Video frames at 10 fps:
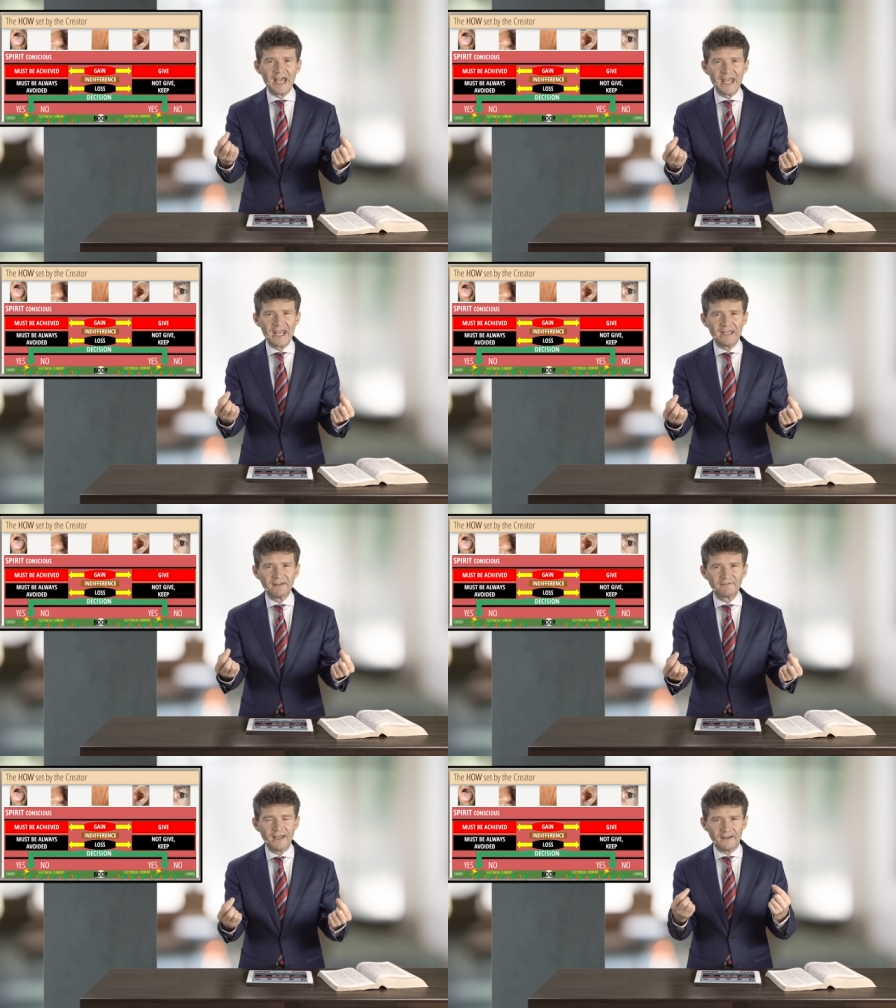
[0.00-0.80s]
a
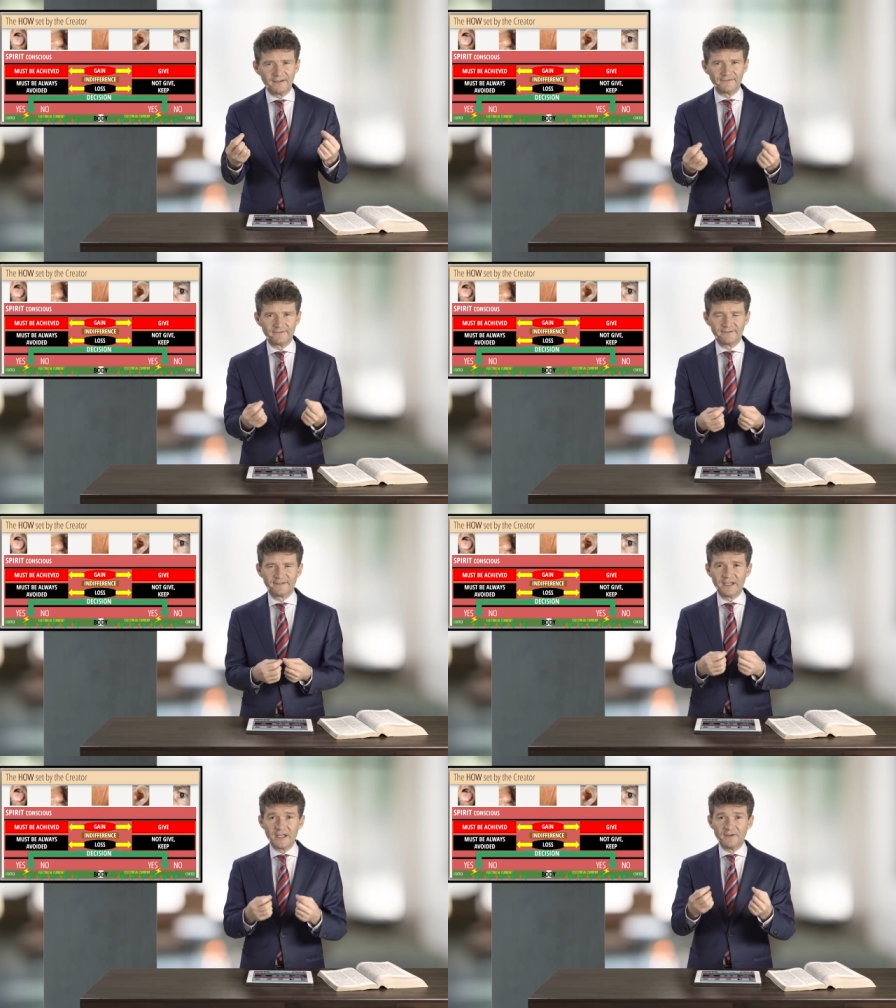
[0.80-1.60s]

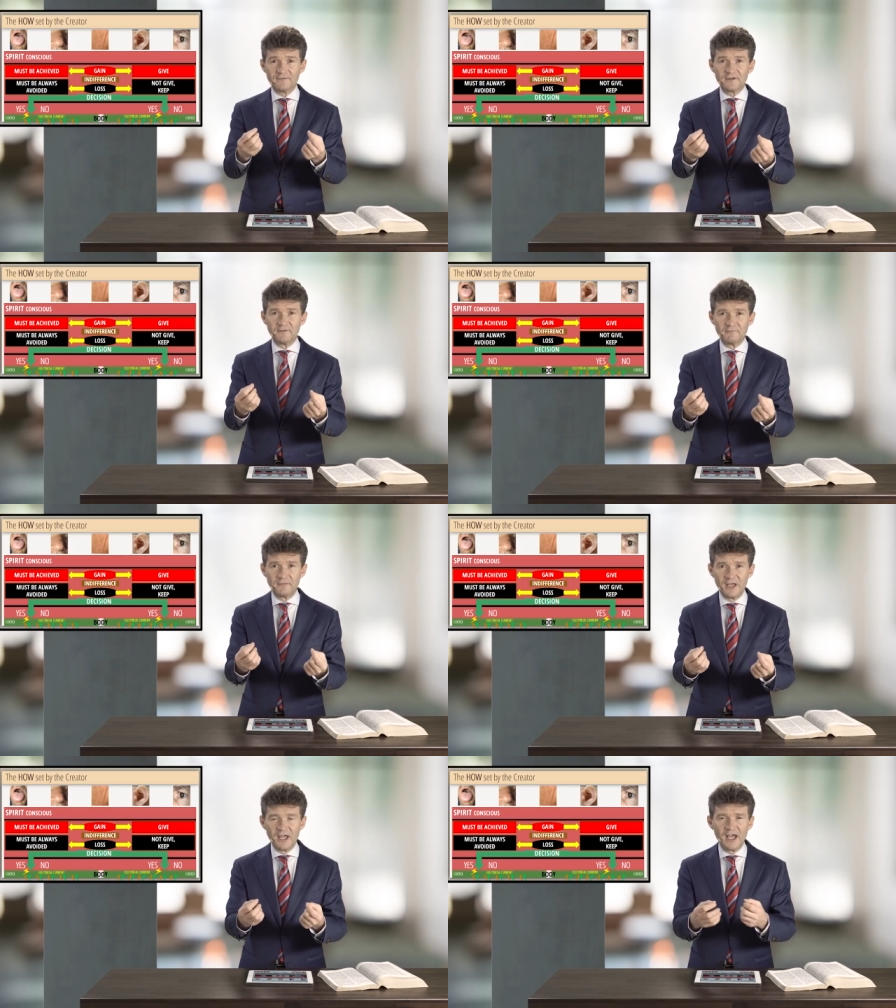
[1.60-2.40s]
talent. He gives
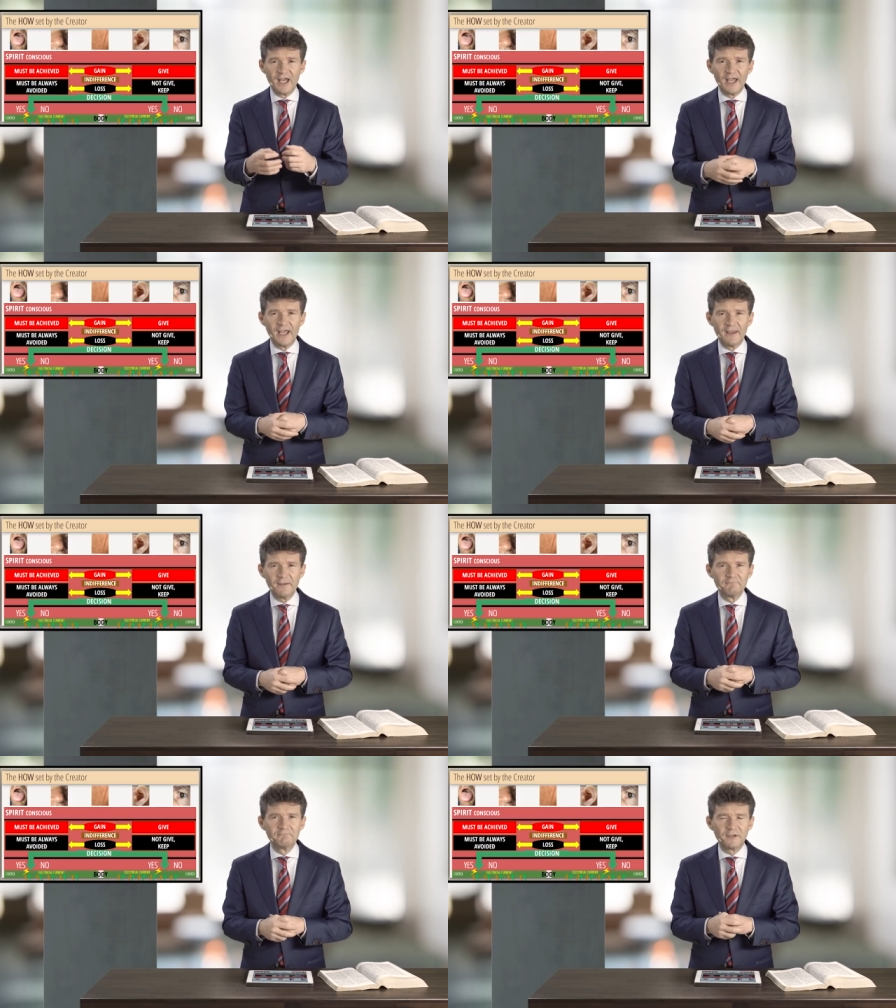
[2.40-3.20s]
him
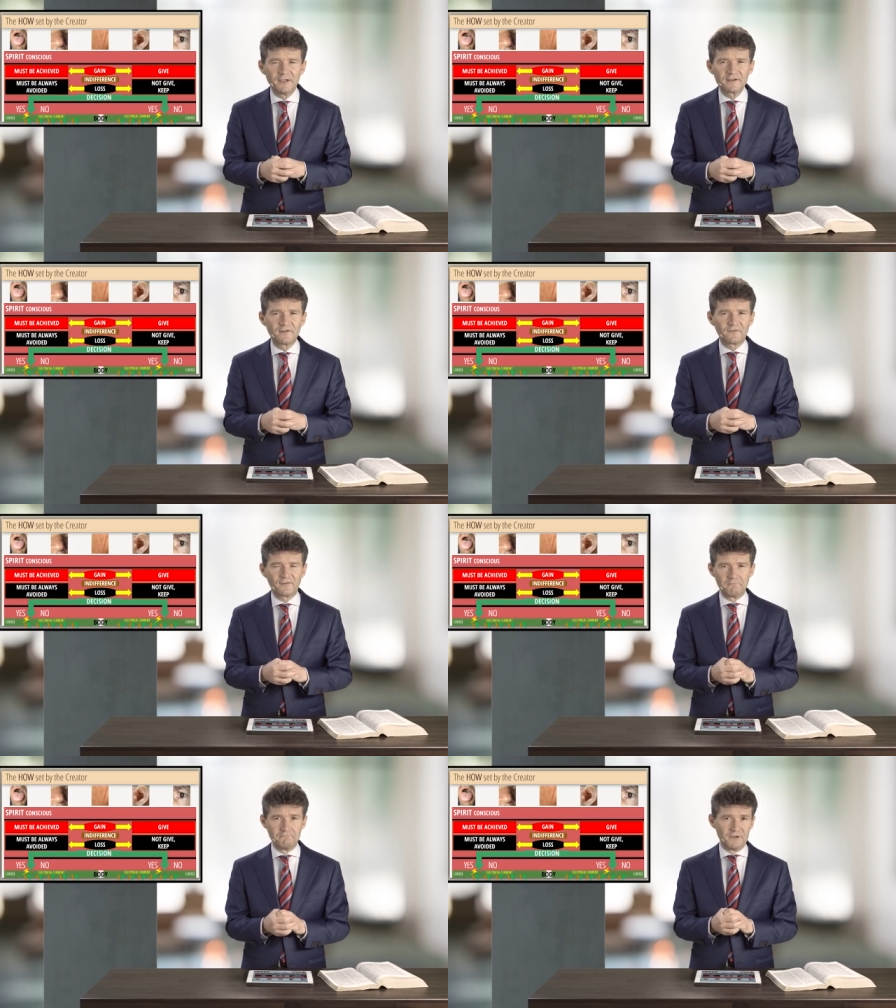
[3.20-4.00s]
a piece
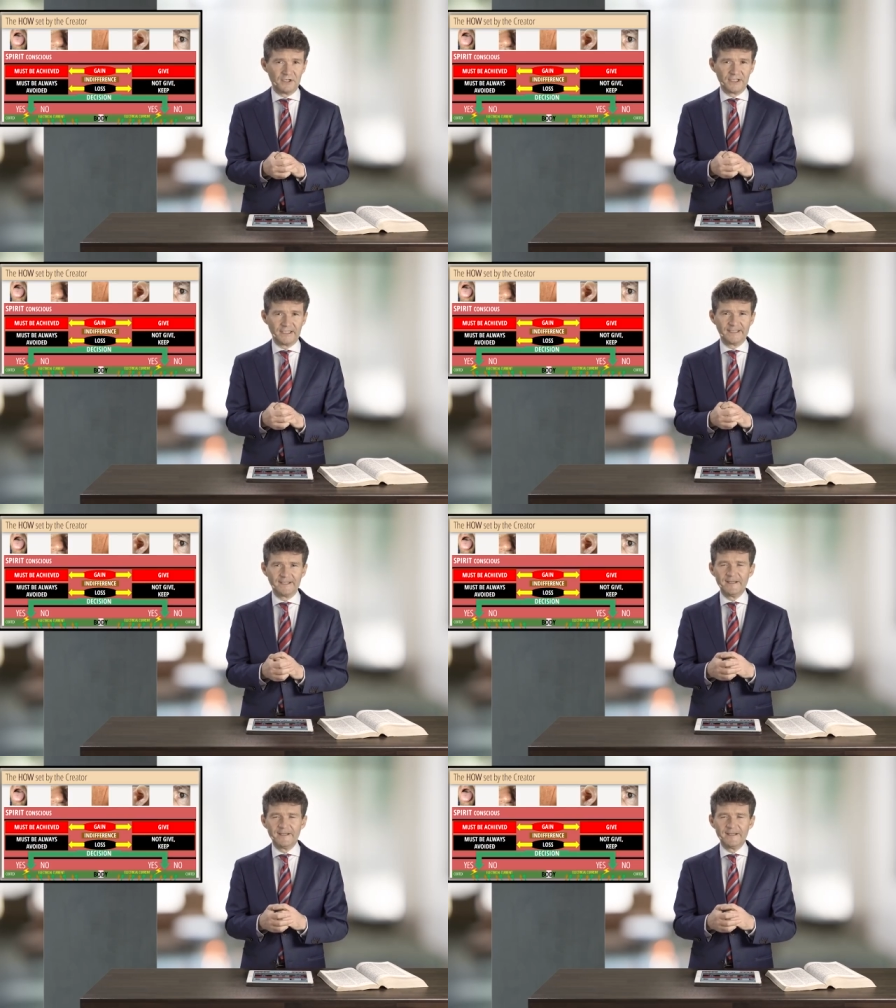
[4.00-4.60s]
of money.